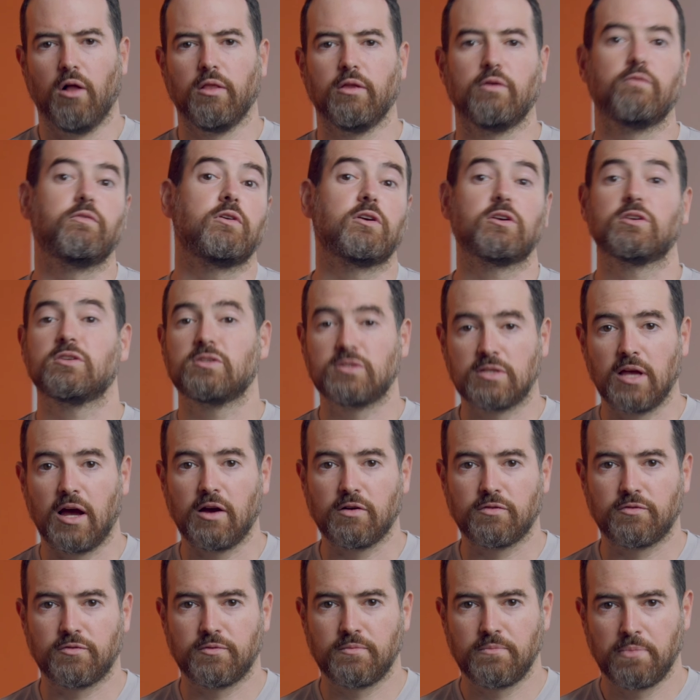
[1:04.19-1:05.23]
of your
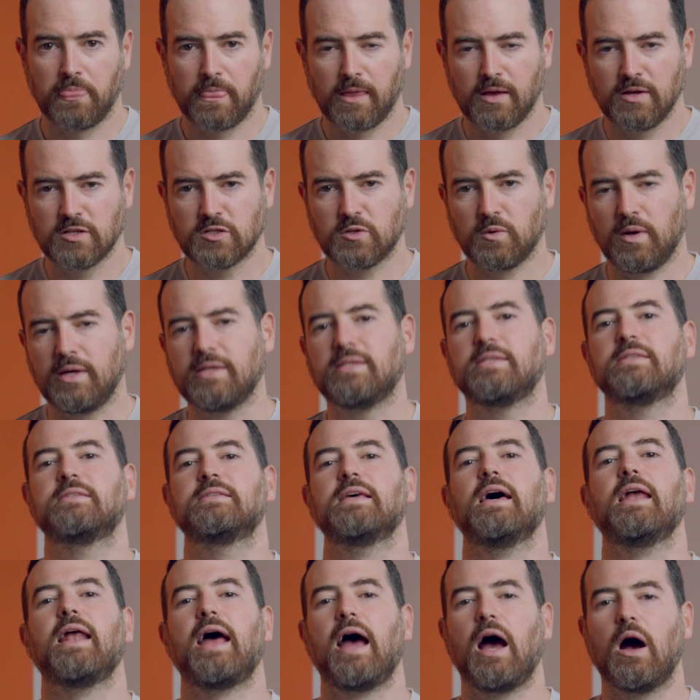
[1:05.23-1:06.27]
stuff. So I
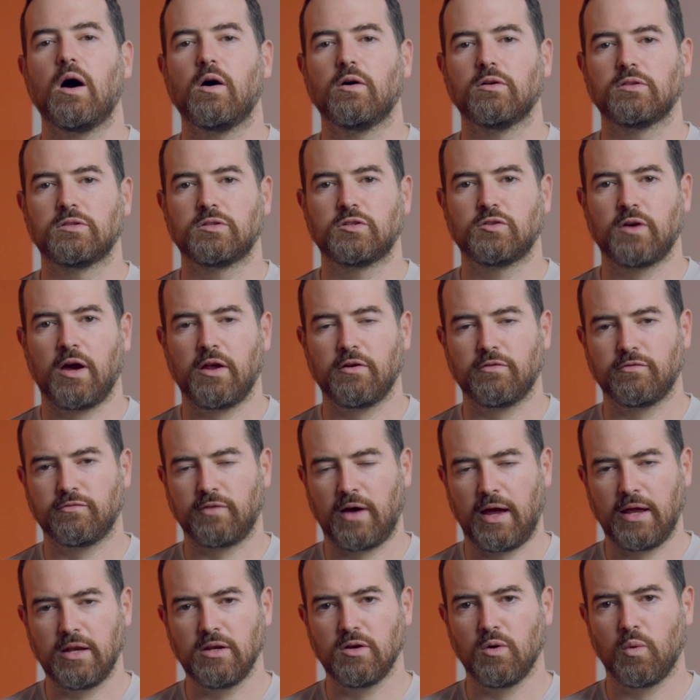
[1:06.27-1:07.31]
set out to try to
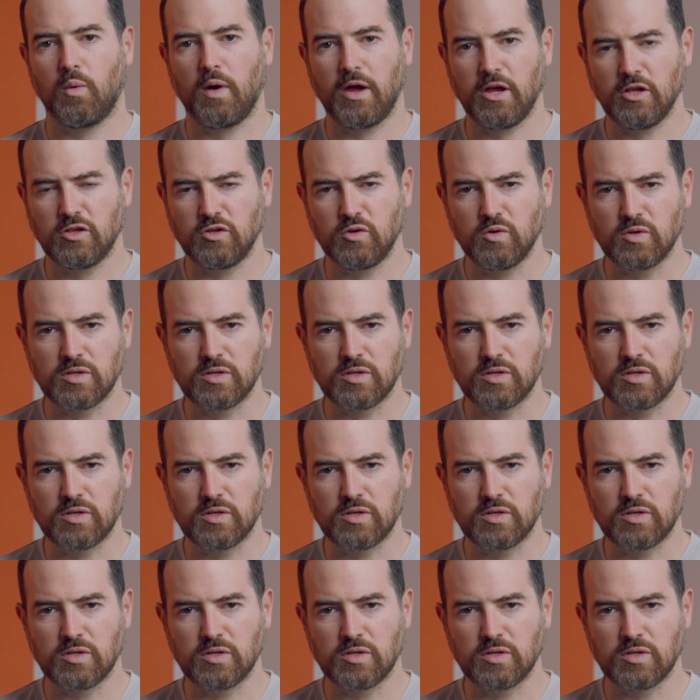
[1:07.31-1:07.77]
find a way to